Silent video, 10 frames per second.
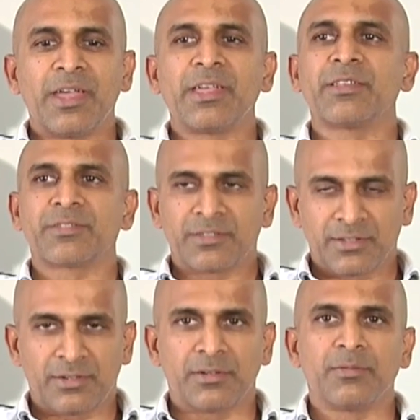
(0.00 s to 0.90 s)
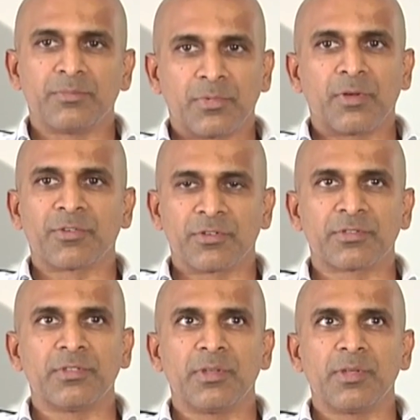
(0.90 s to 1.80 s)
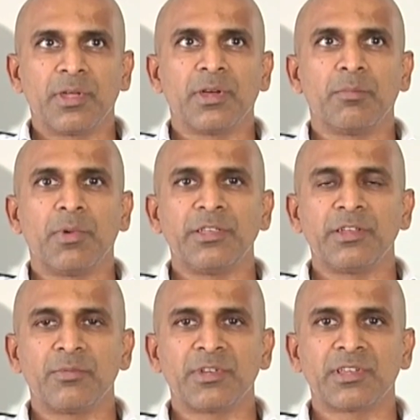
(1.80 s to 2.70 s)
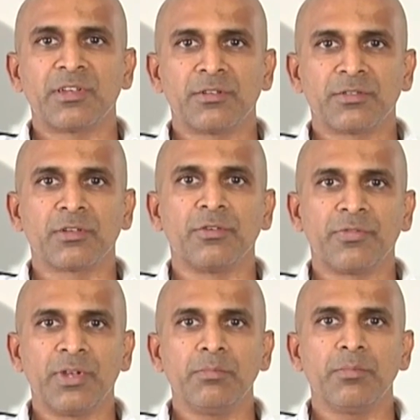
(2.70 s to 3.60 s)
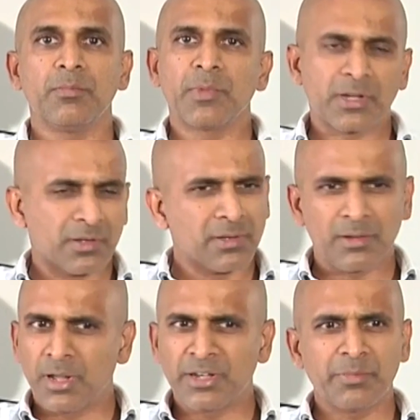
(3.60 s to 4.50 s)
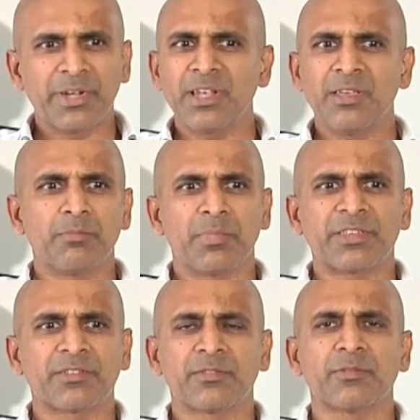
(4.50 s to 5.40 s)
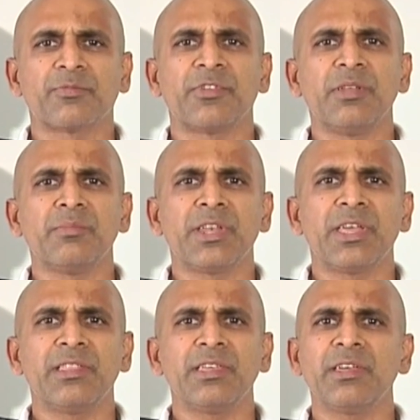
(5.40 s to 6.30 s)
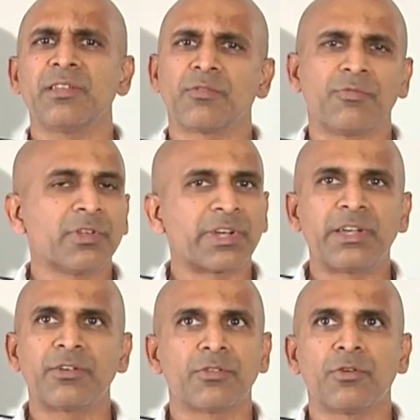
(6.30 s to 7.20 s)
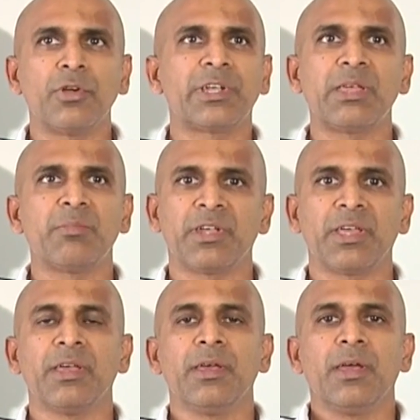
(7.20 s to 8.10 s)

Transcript: I guess of course Bajirao Mastani also a good film, but ultimately best film anedi full credit to the whole team andi.